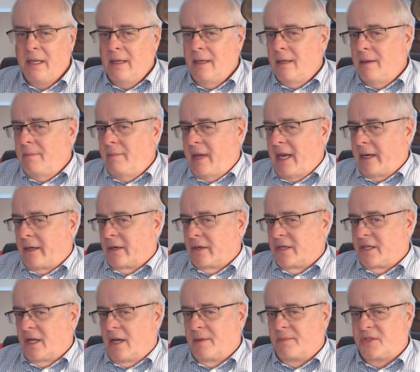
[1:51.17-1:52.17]
maker,
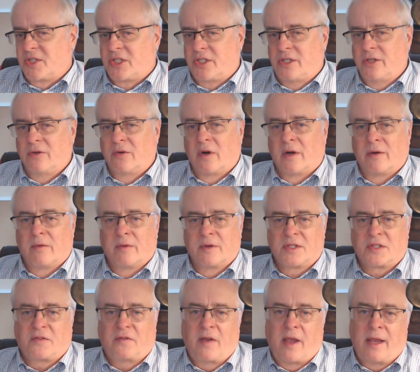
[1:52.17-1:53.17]
Tom Stewart,
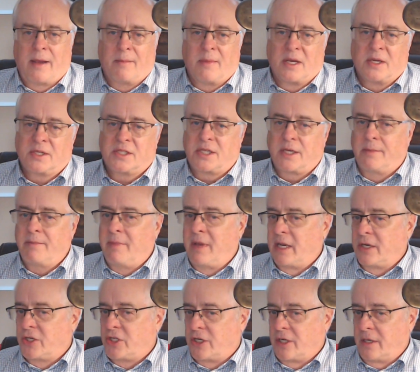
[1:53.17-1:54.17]
was famous. It
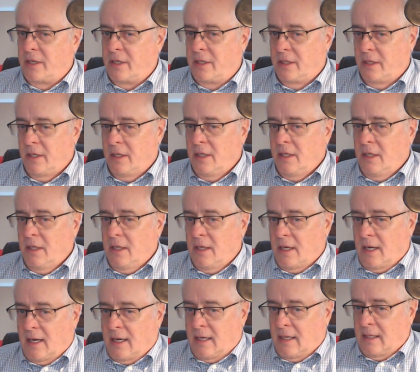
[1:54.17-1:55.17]
mentioned
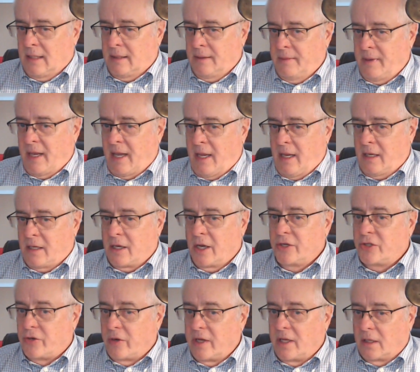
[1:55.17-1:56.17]
a
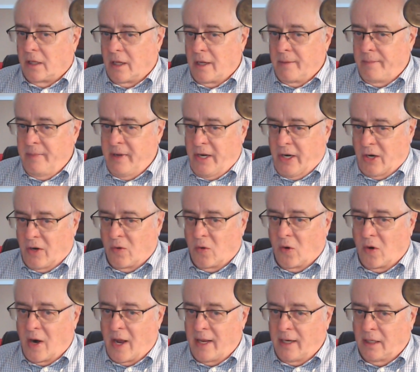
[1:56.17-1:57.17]
country club near
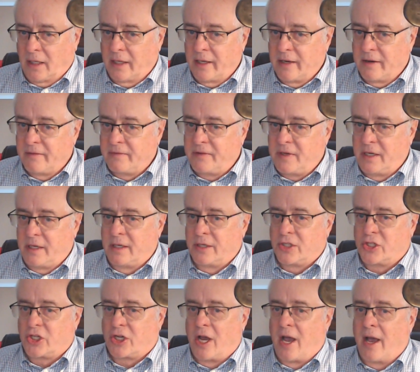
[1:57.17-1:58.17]
where I lived in
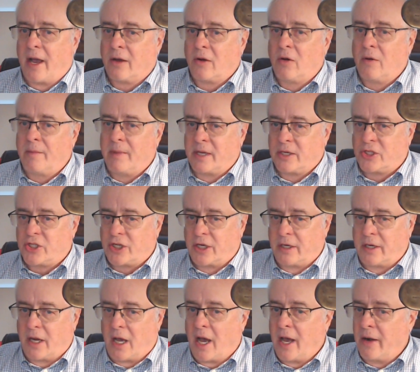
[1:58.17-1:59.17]
Chicago. It
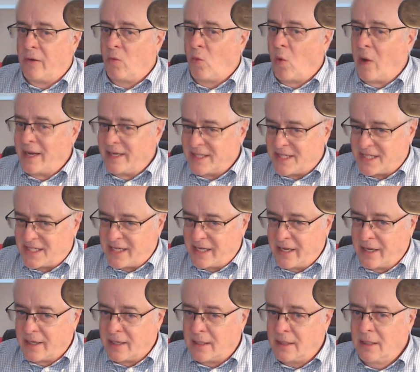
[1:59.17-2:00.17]
mentioned
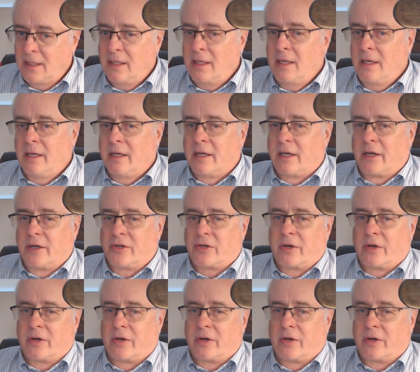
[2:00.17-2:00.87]
Wedges Country